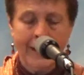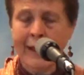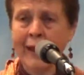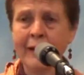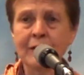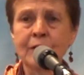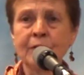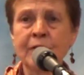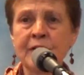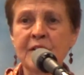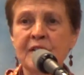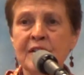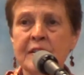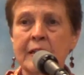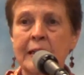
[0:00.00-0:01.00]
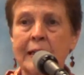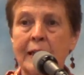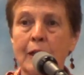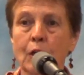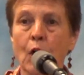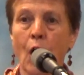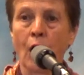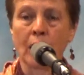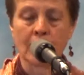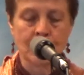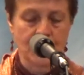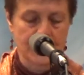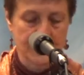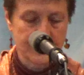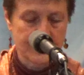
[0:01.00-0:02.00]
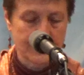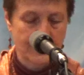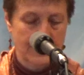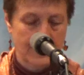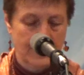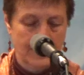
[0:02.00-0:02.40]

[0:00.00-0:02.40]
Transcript: activists, ecologists,